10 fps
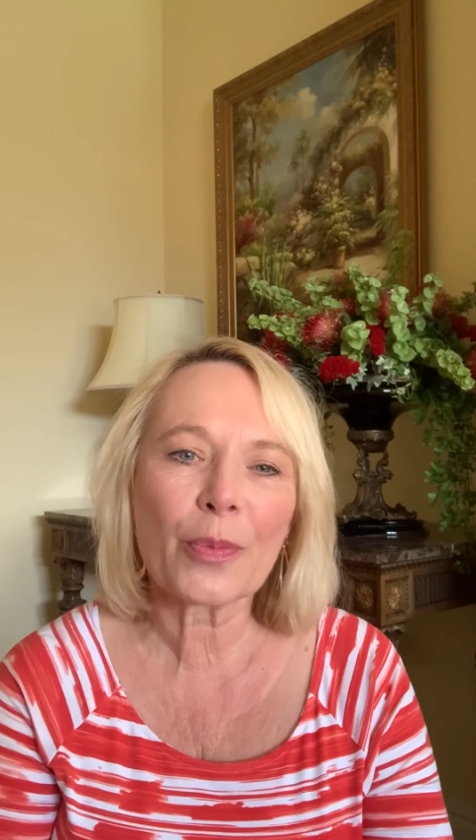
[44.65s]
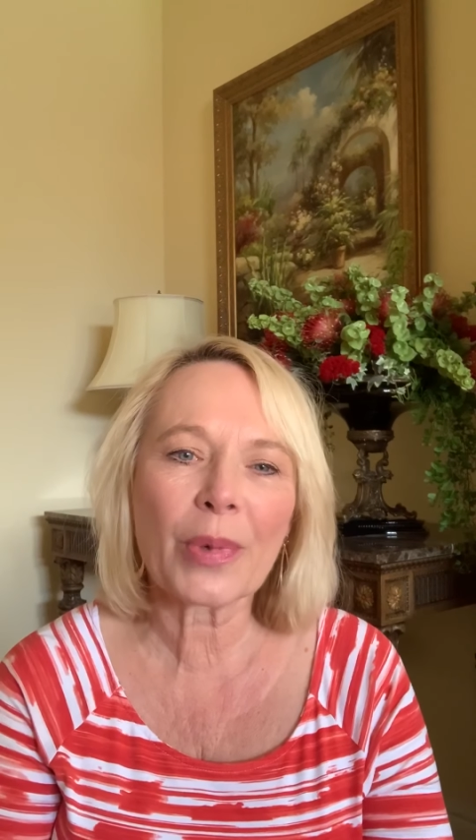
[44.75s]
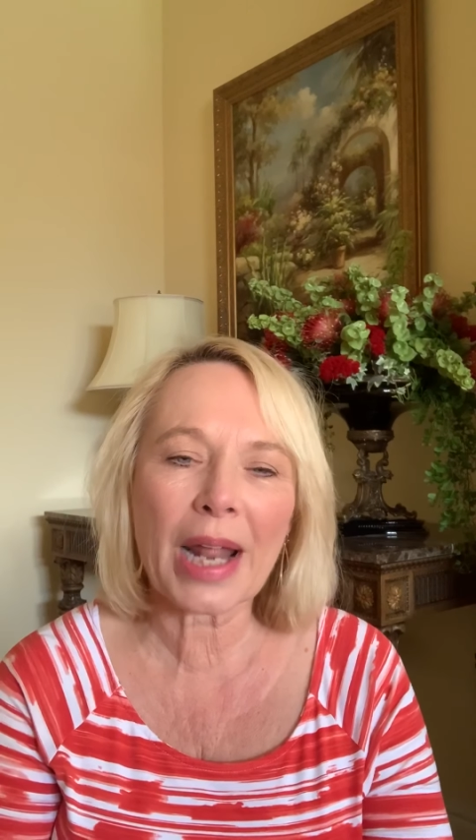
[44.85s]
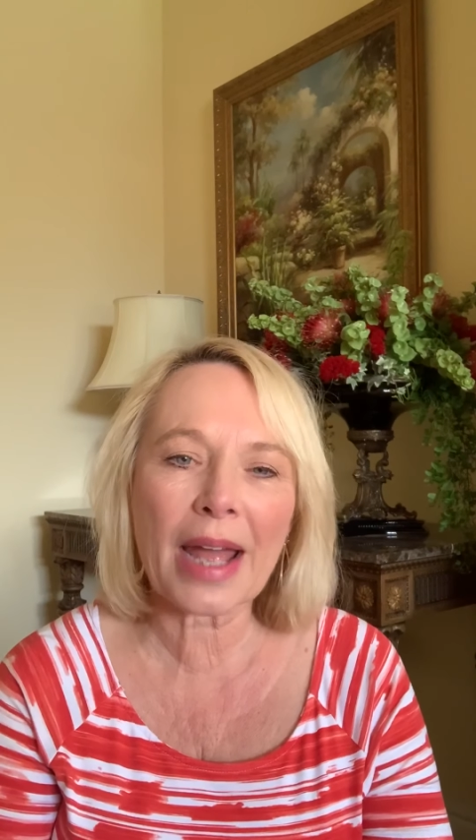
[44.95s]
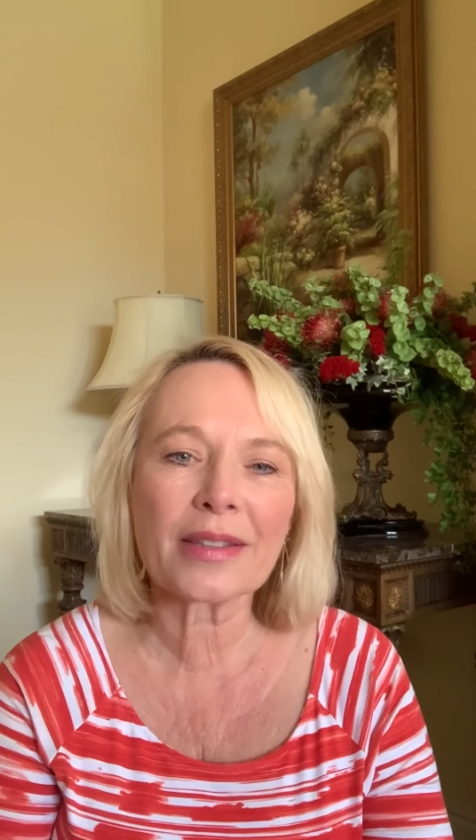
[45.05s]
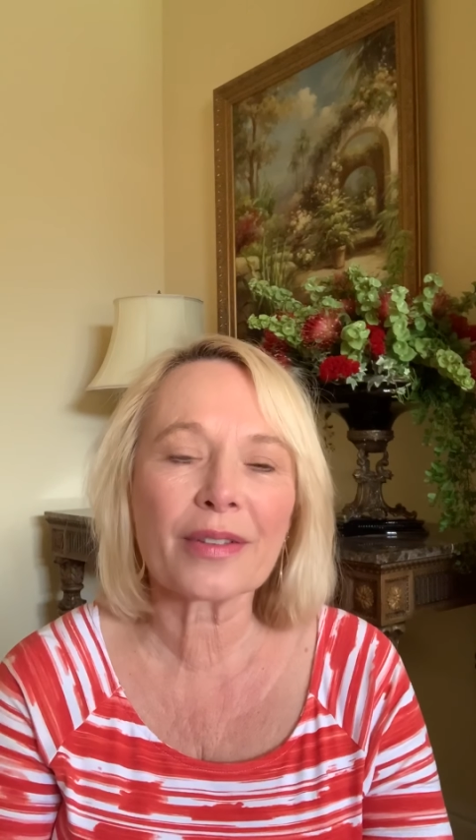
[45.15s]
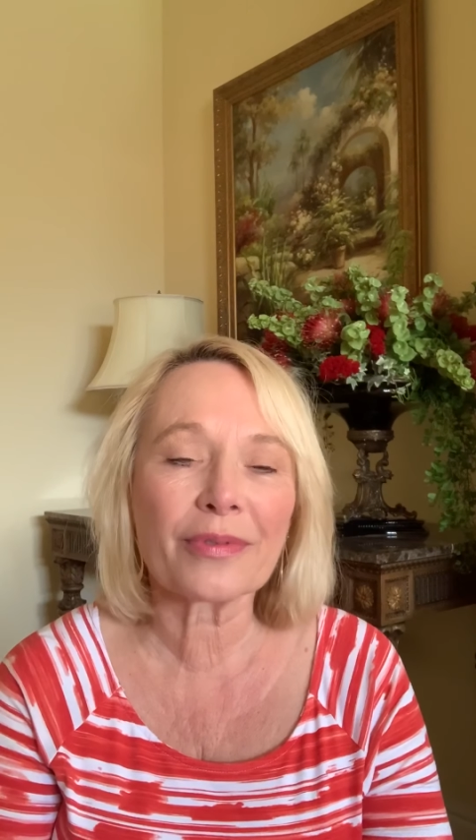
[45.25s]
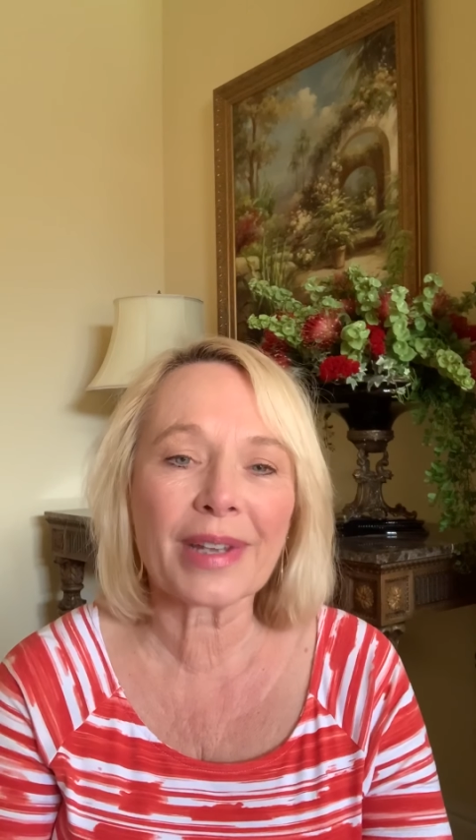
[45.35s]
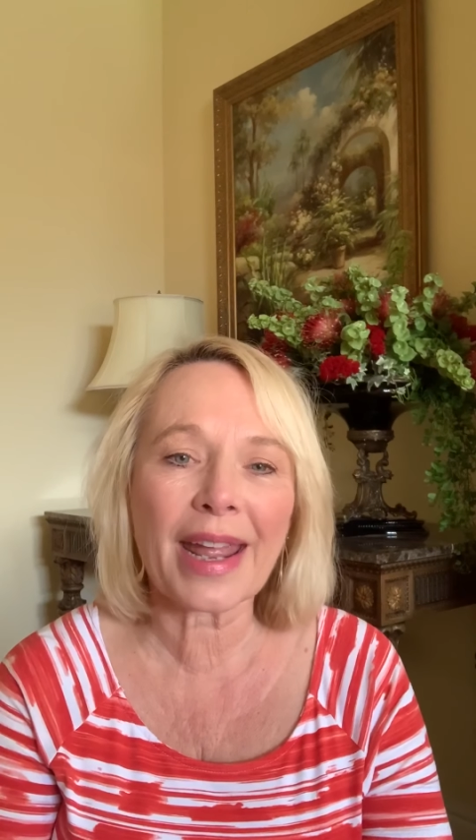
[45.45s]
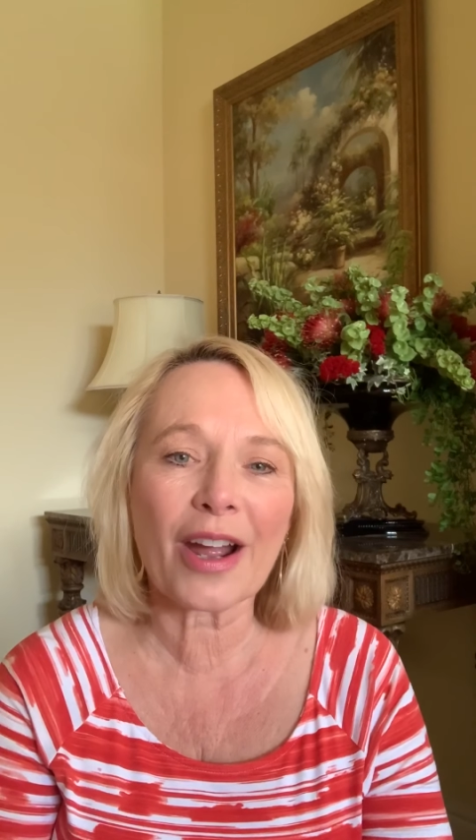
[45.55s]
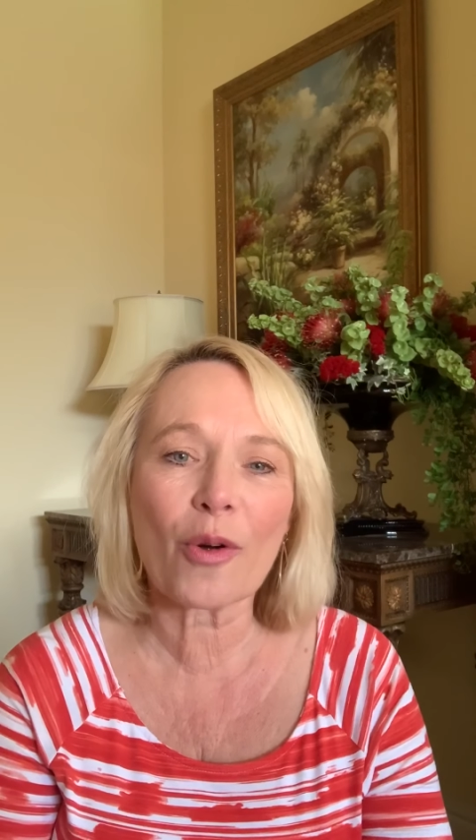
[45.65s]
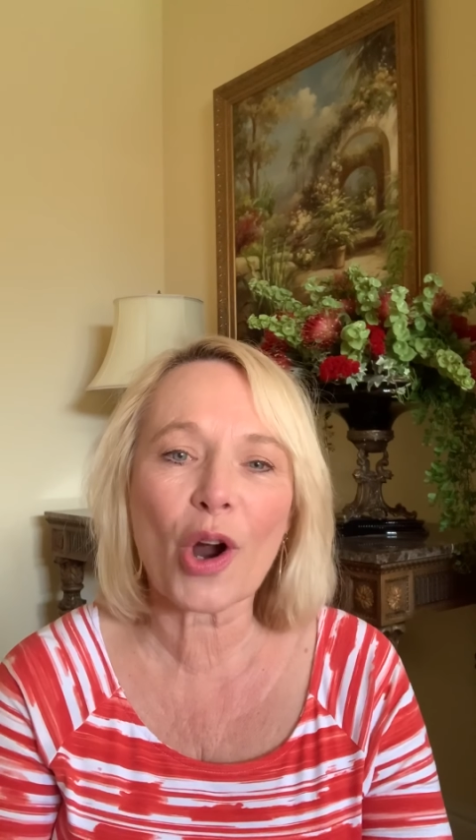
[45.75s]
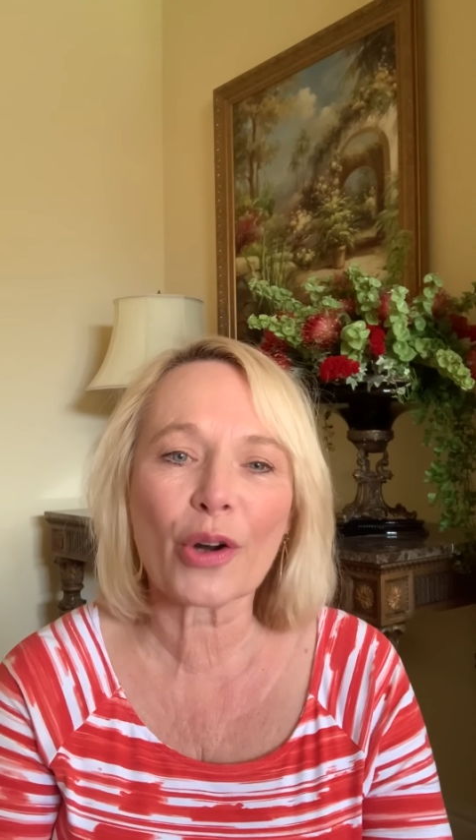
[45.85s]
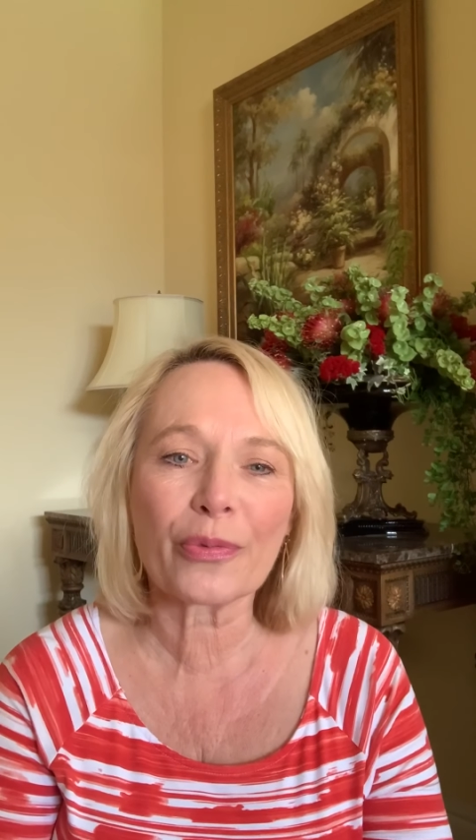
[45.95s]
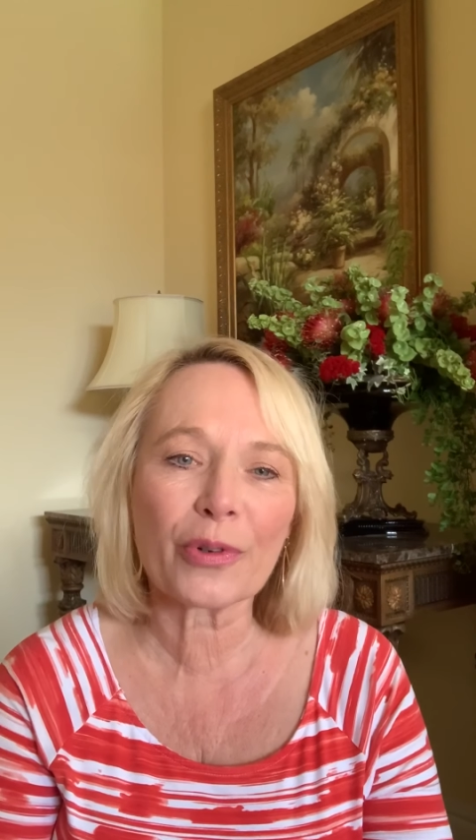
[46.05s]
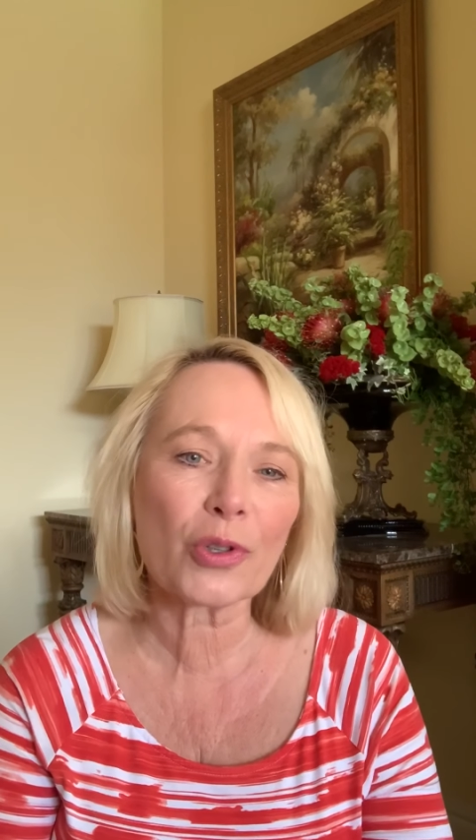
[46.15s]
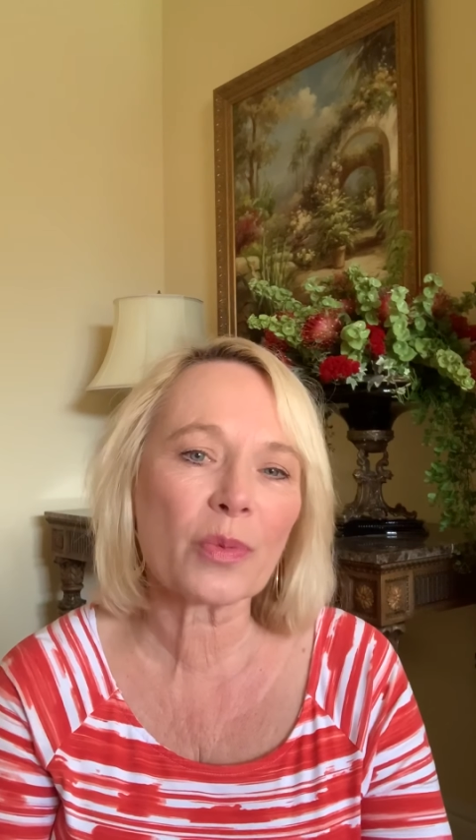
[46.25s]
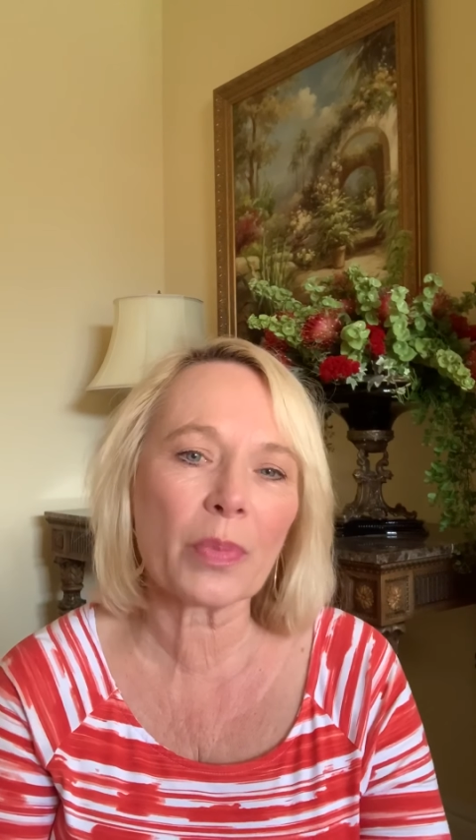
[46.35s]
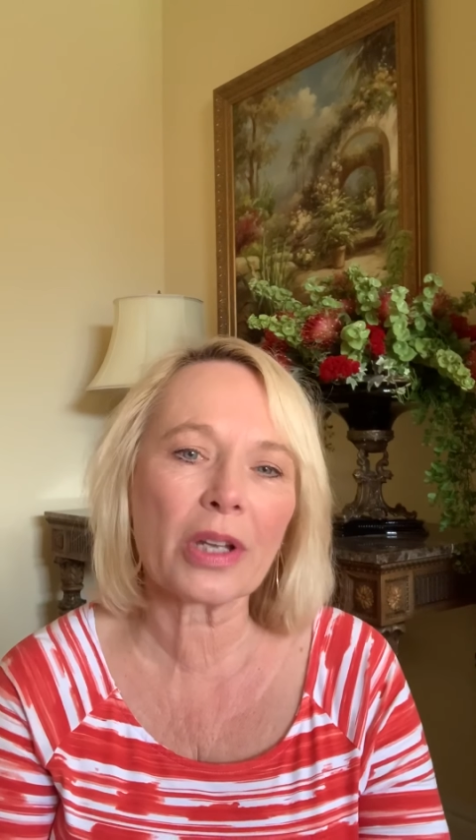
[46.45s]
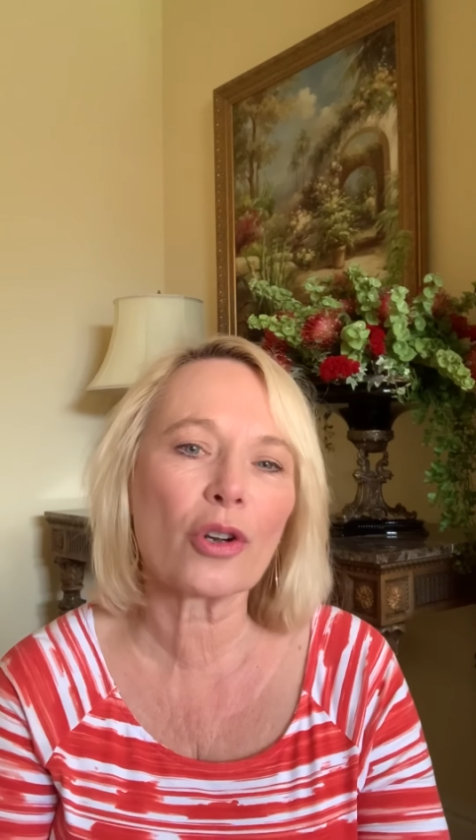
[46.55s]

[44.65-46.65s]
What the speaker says: but as of now, our first big